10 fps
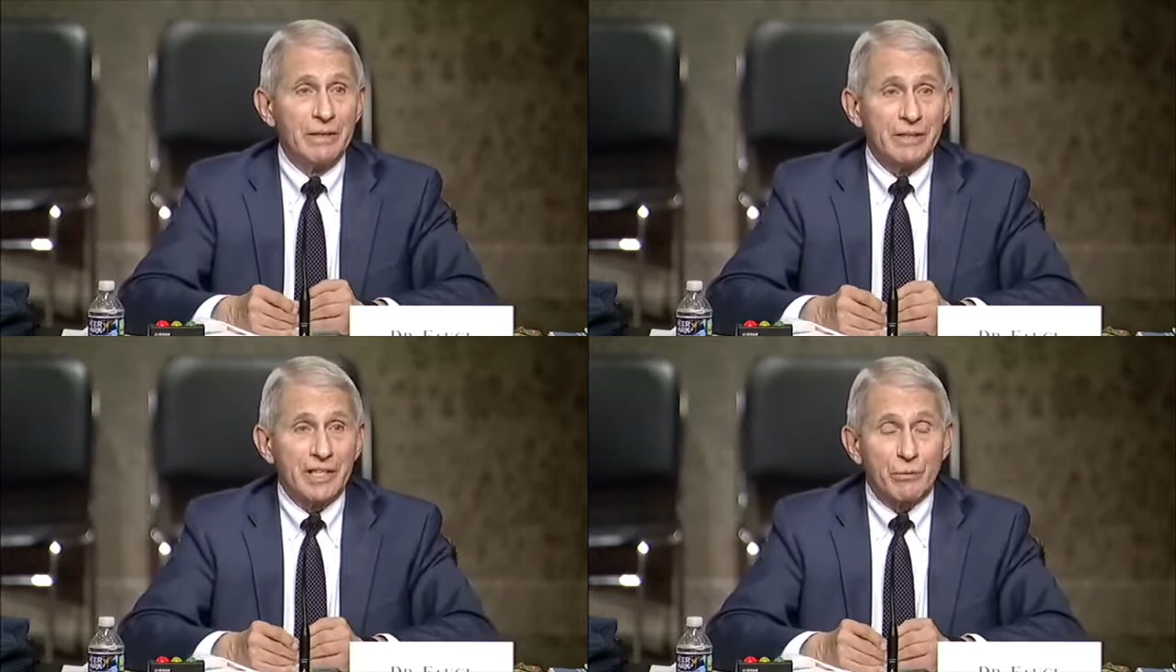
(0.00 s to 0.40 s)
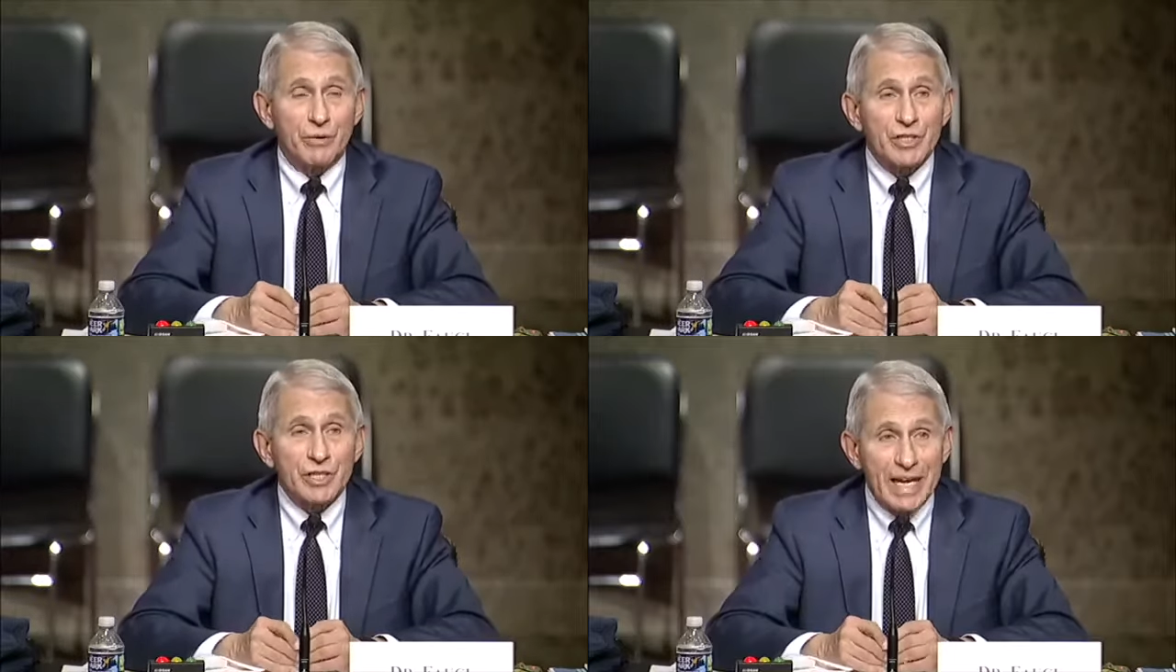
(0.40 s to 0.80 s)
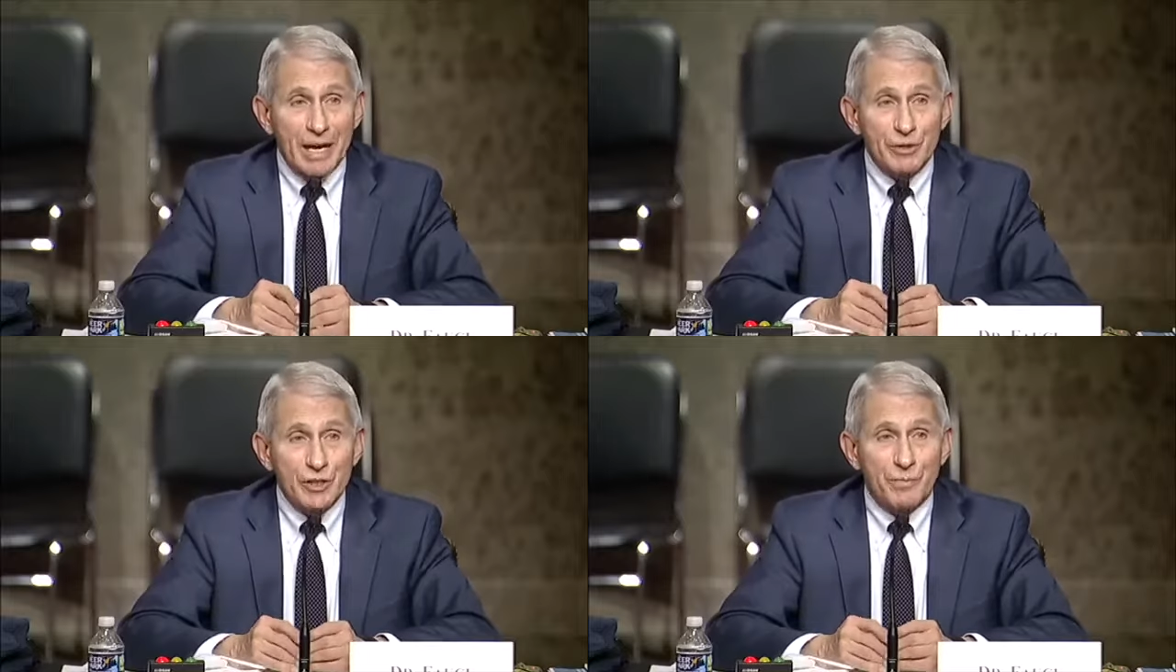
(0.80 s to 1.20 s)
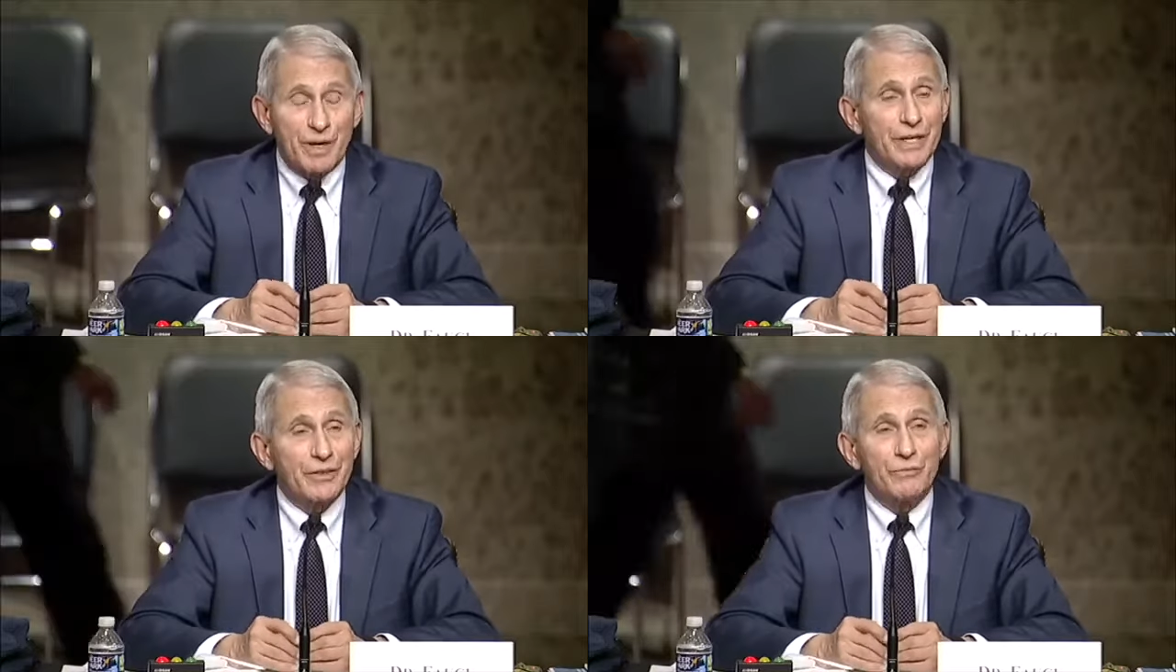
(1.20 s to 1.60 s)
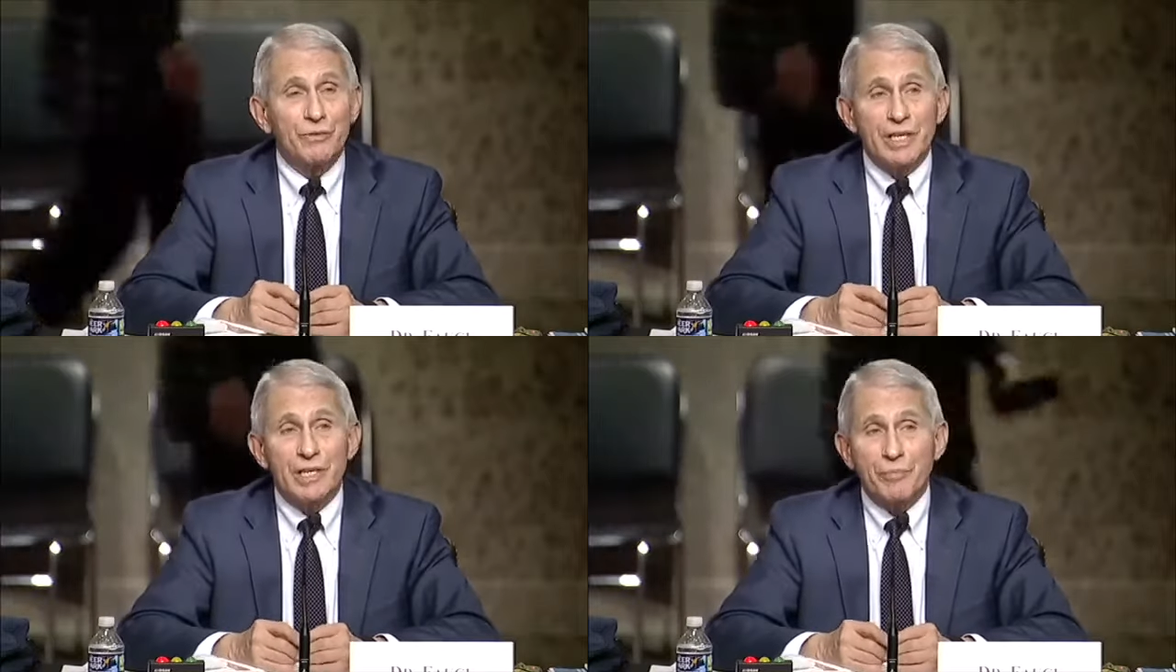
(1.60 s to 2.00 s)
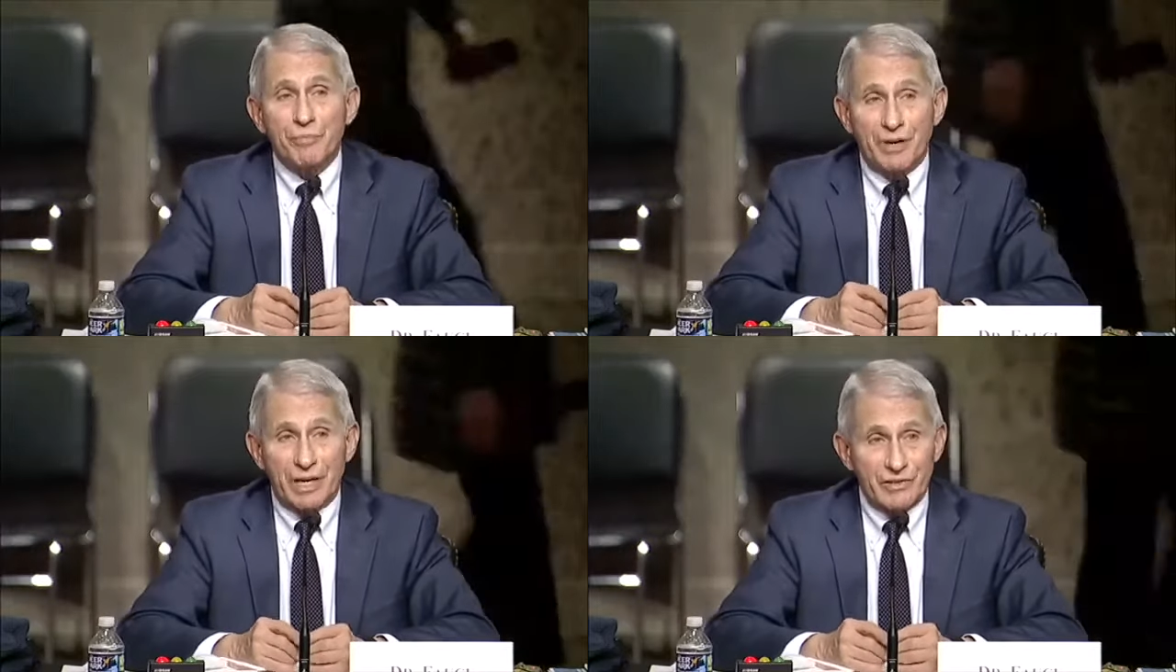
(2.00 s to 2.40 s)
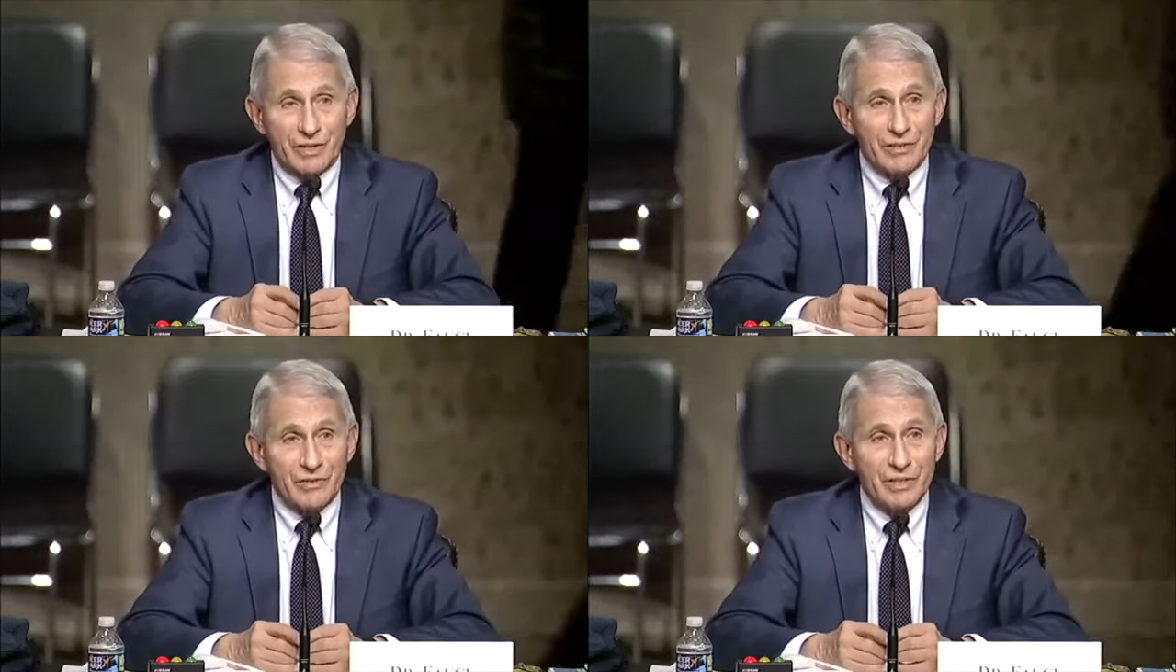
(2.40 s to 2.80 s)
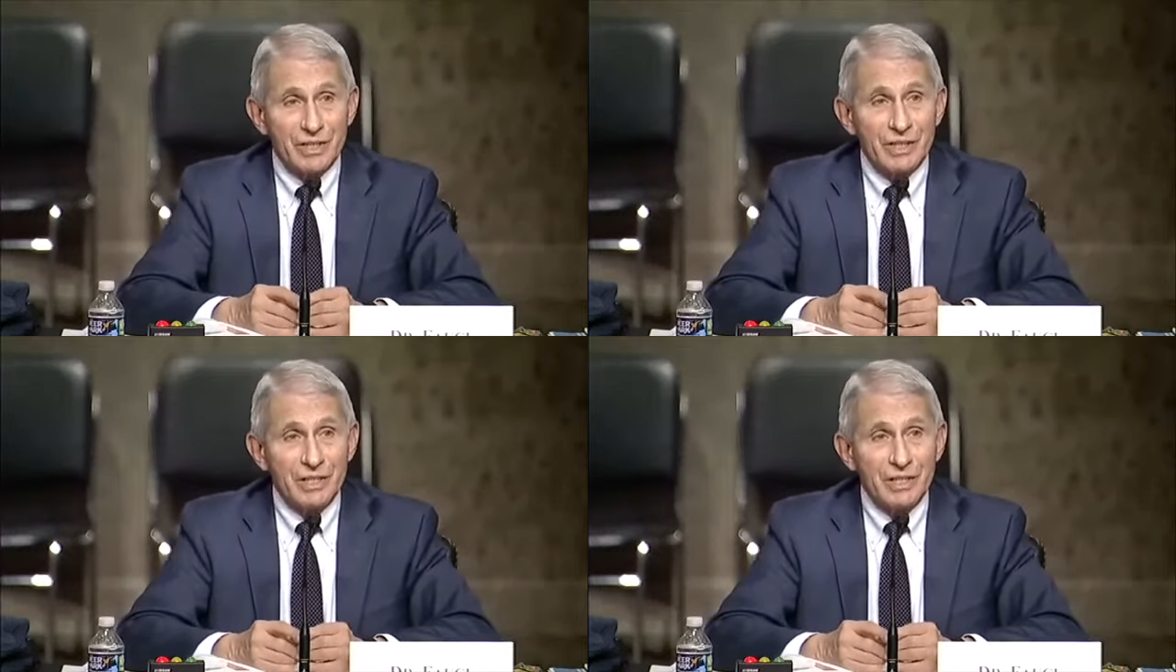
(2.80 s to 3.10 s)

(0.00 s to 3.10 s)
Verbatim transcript: They were established by a three year process